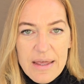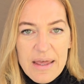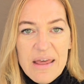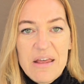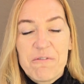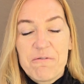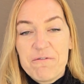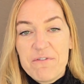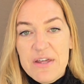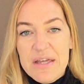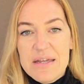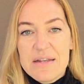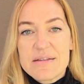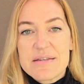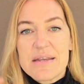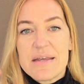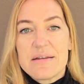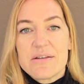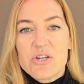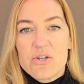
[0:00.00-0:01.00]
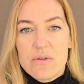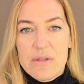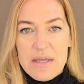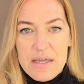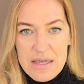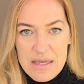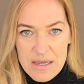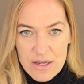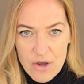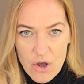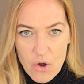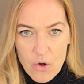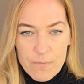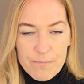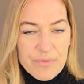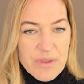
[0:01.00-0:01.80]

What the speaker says: It feeds into the ego.